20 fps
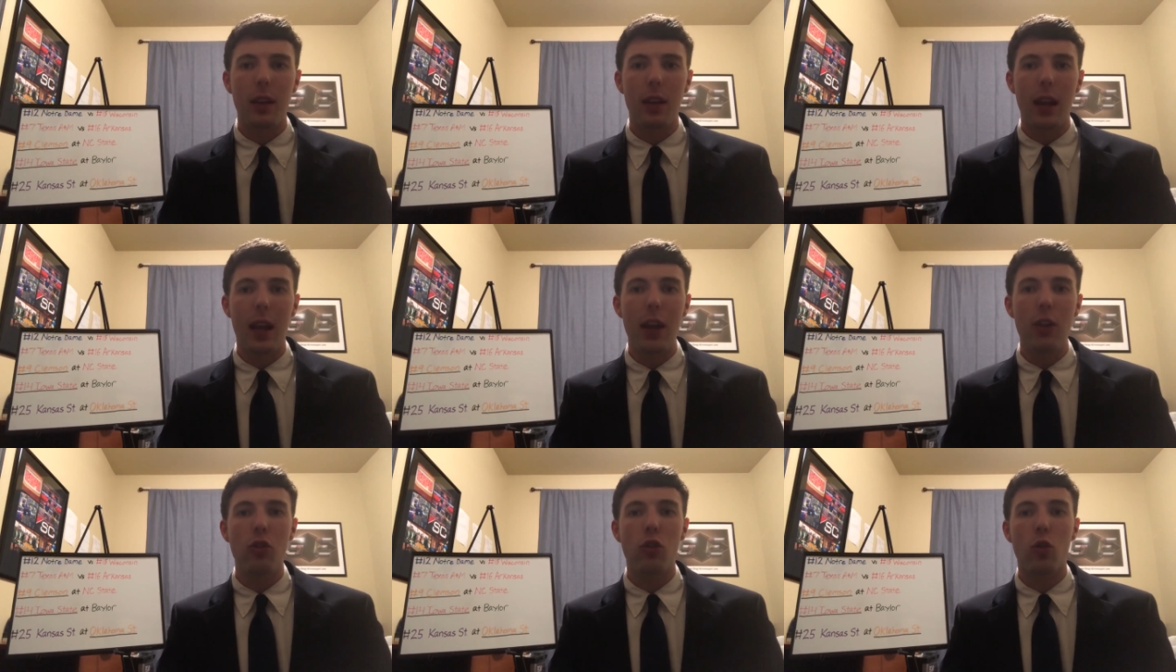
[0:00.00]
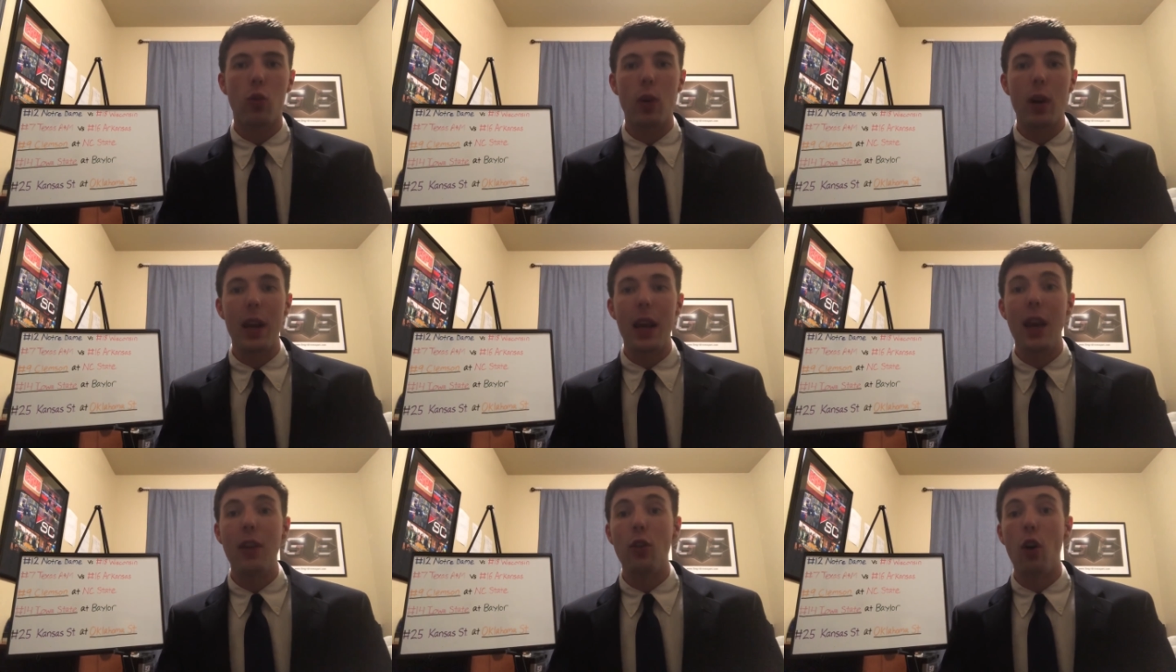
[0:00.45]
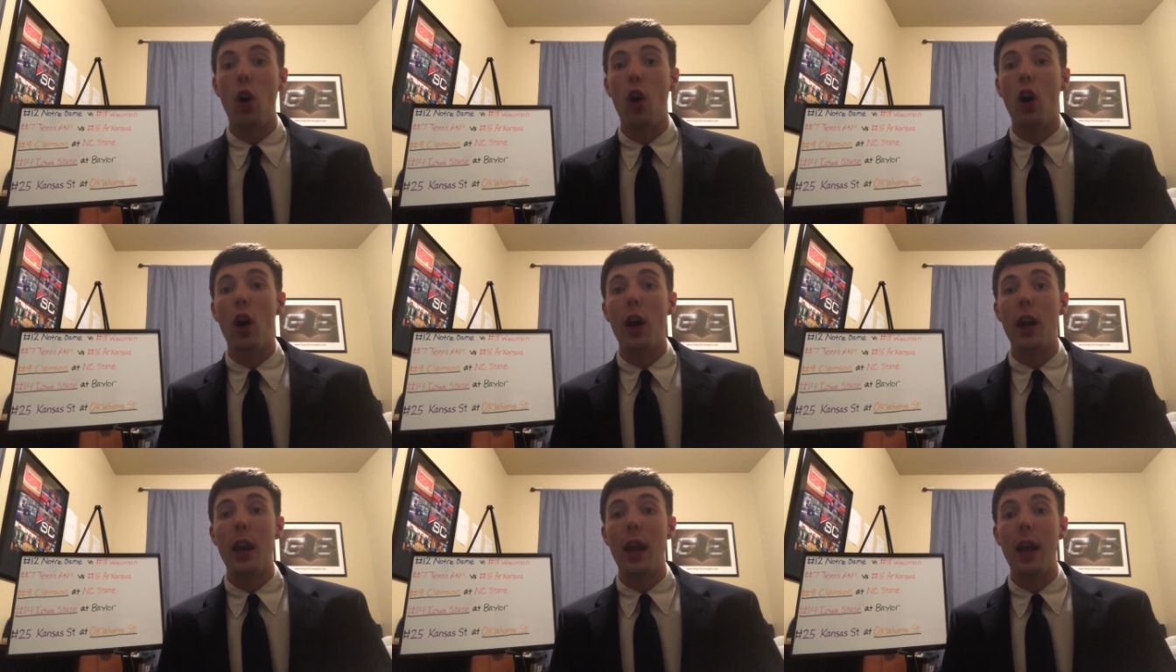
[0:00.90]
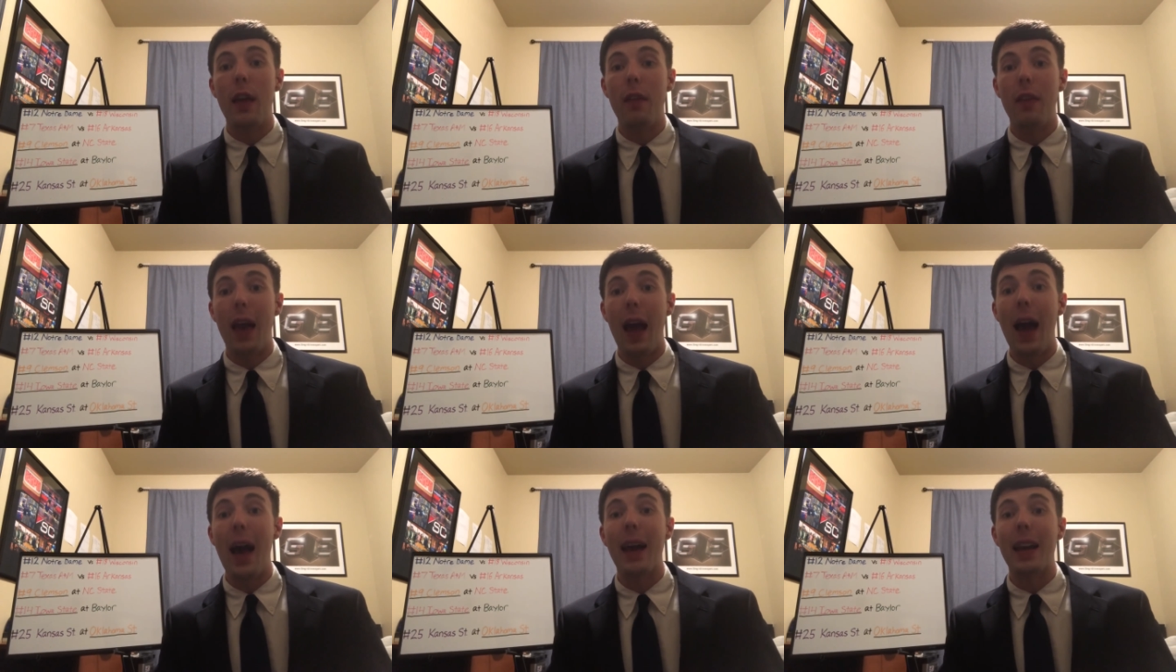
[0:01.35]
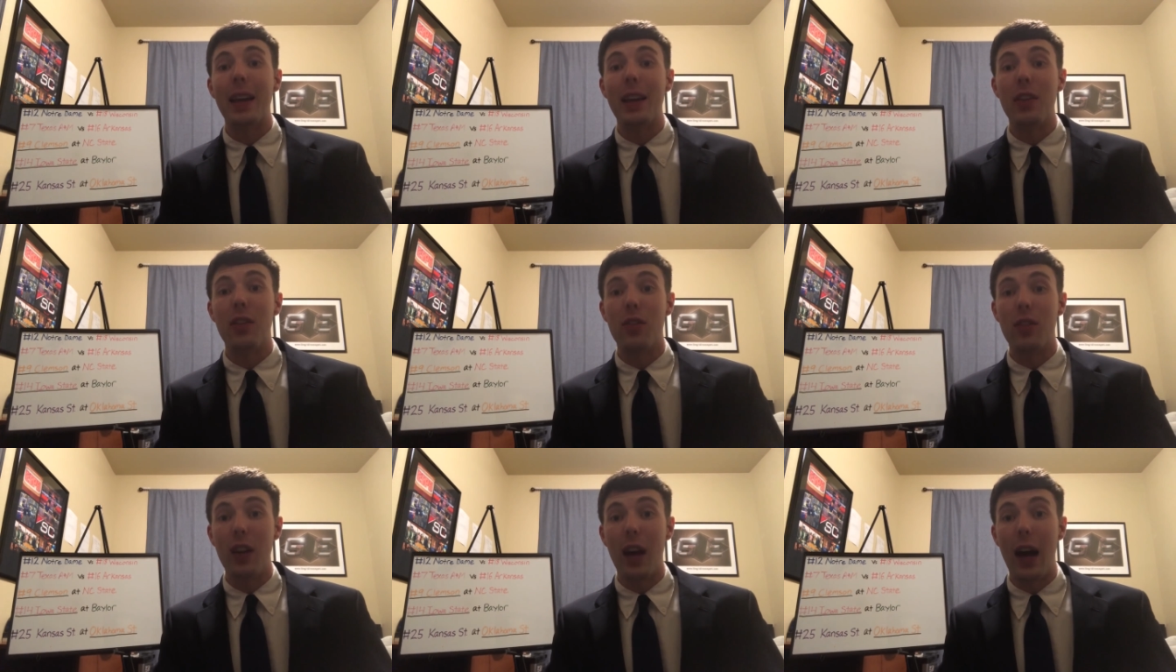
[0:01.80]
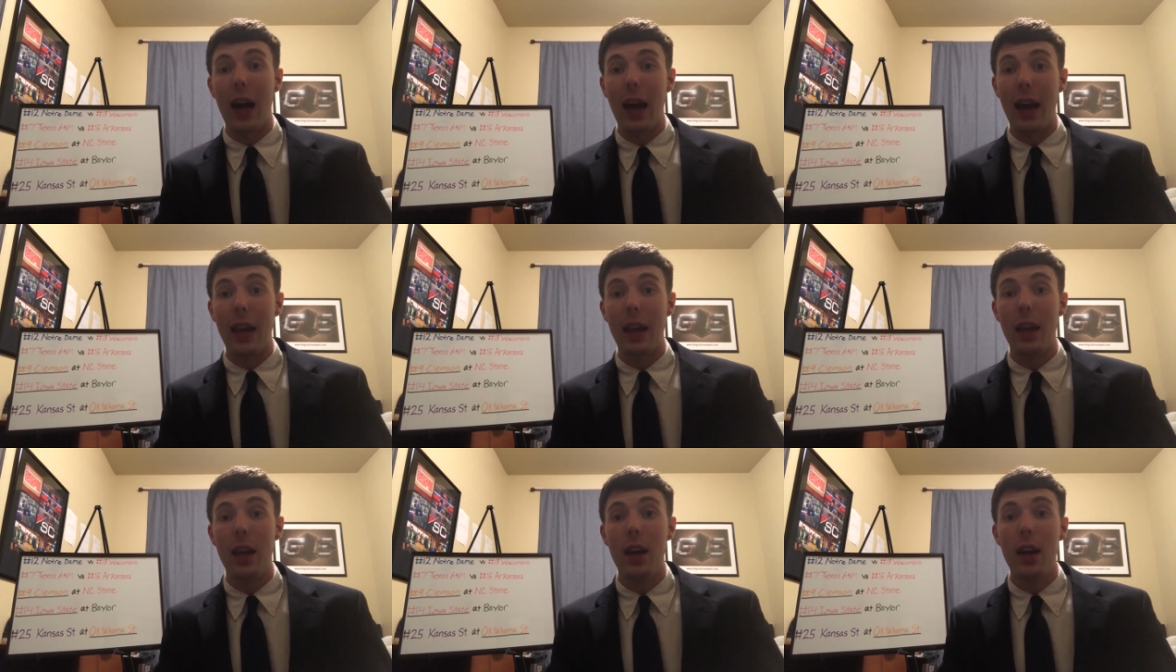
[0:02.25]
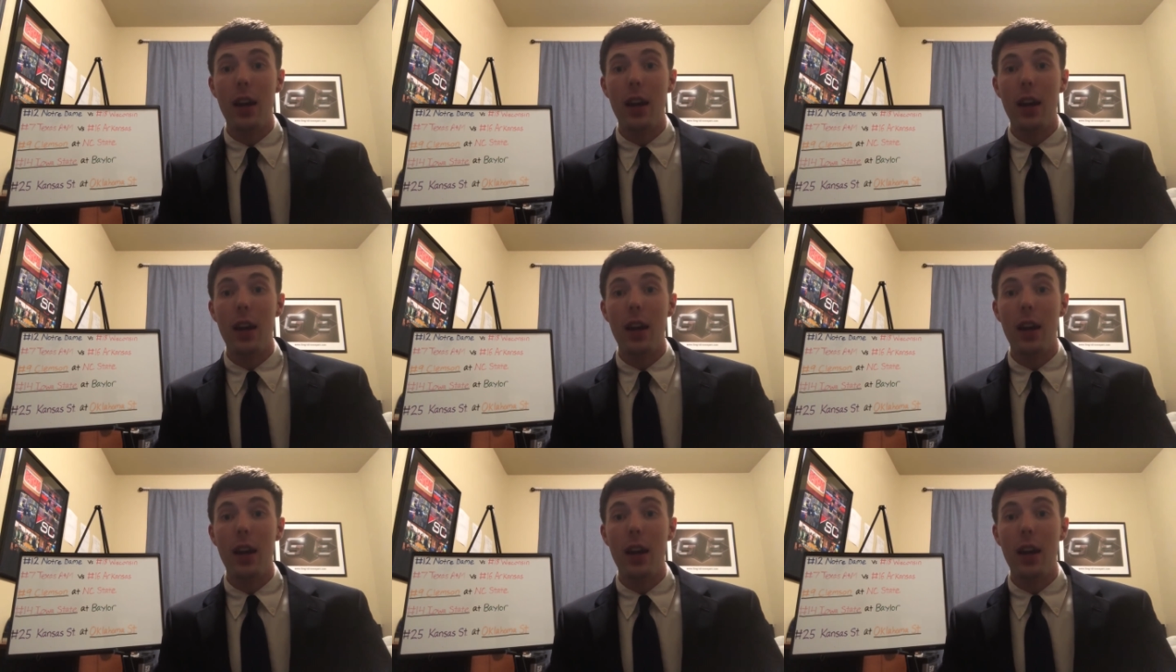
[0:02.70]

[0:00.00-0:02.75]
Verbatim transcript: History is on the Aggies' side.